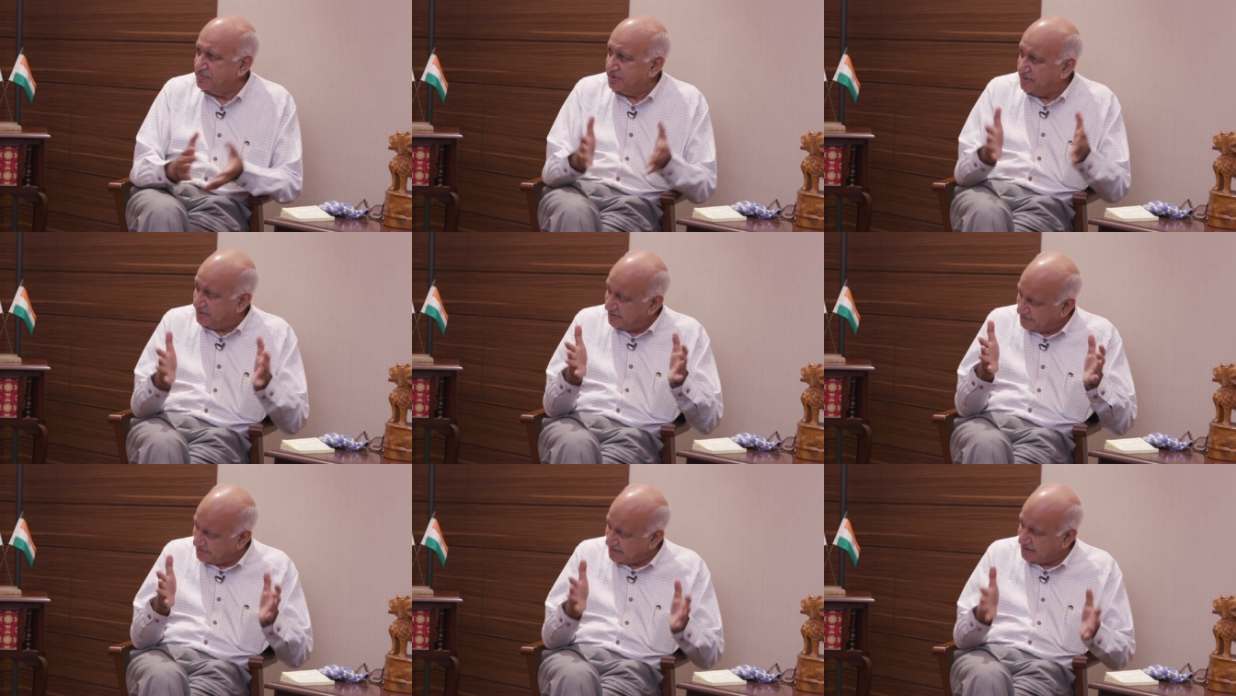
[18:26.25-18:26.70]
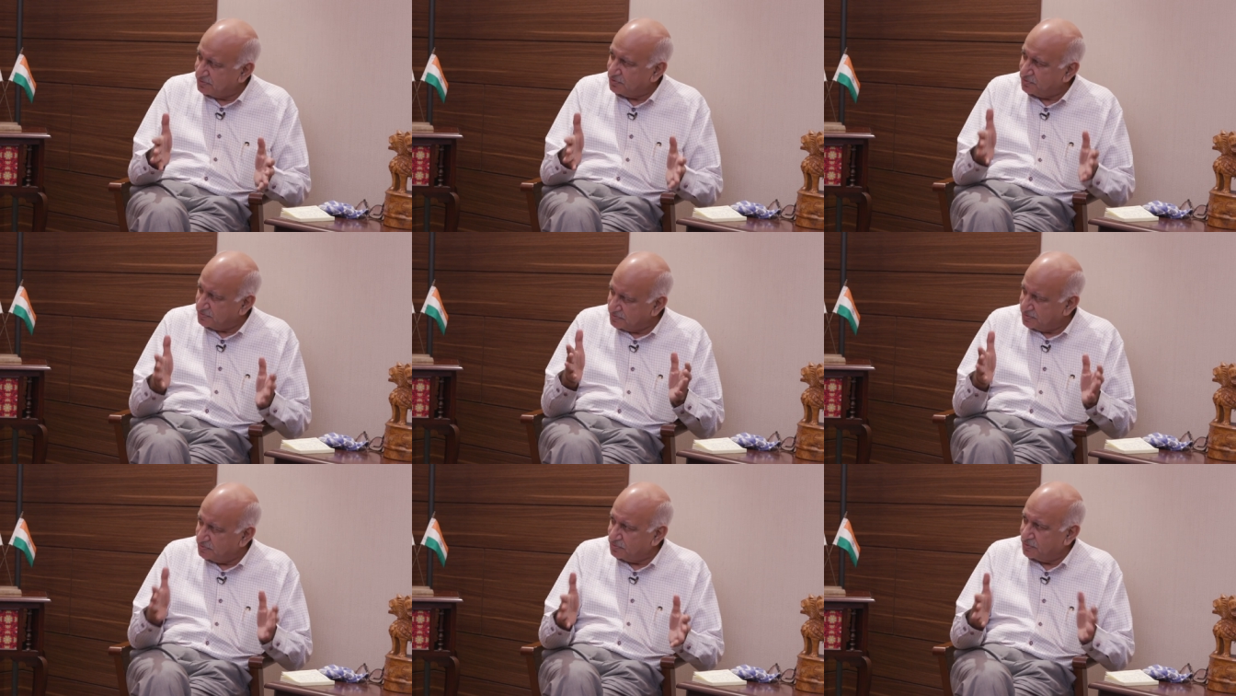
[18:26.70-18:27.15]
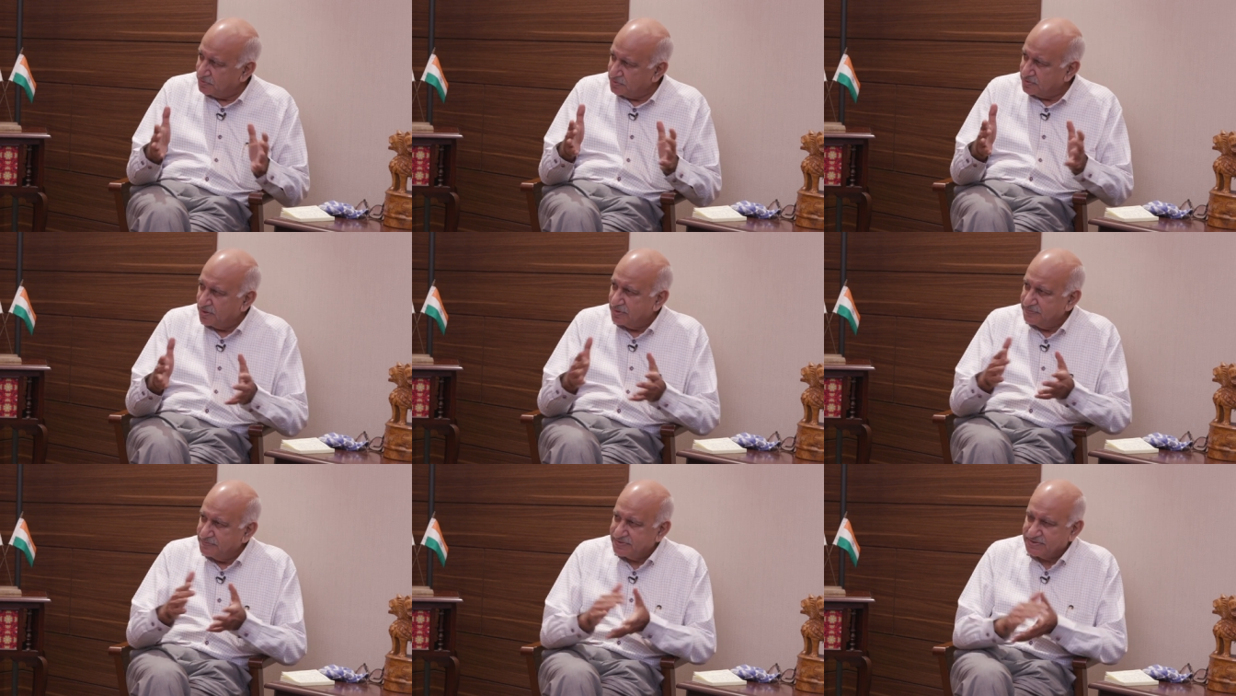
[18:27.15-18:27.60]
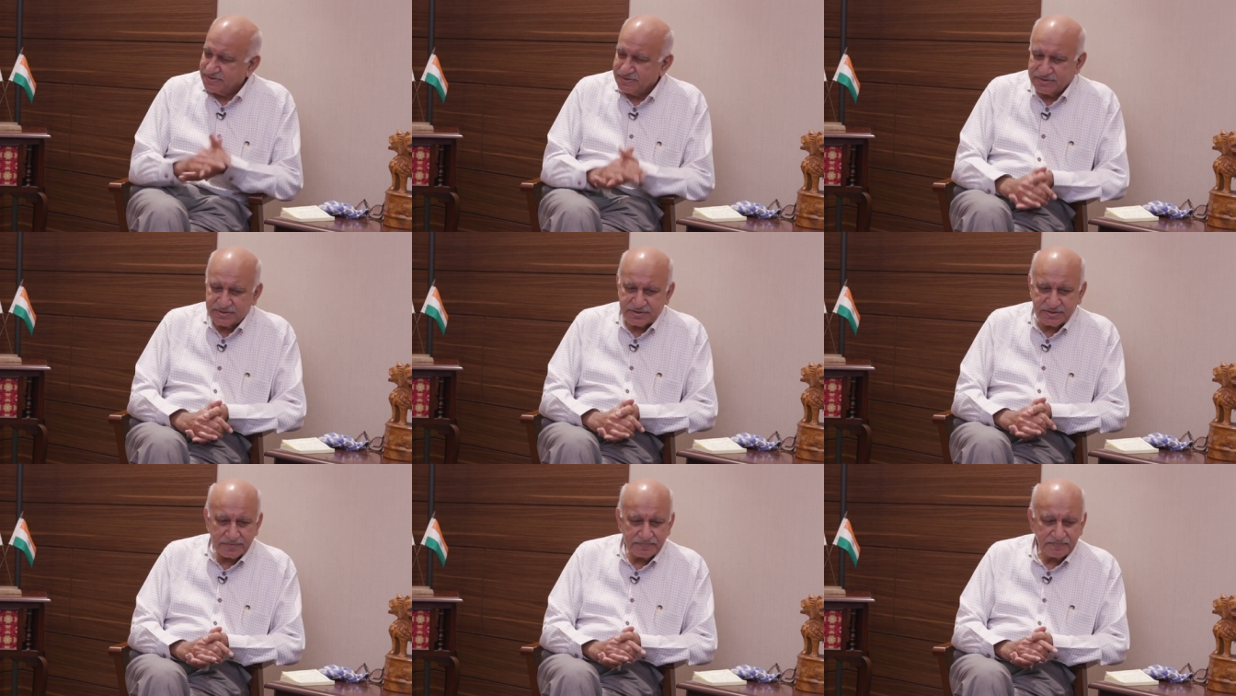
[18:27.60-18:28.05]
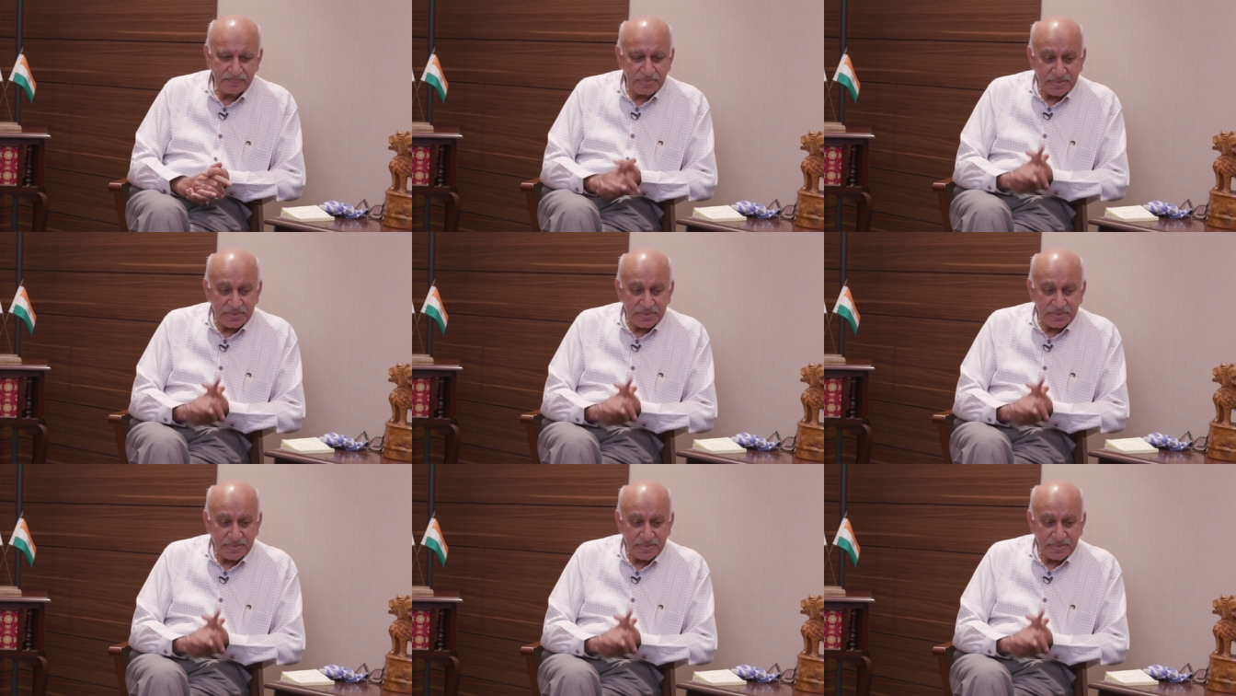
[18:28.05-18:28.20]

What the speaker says: the whole conversation.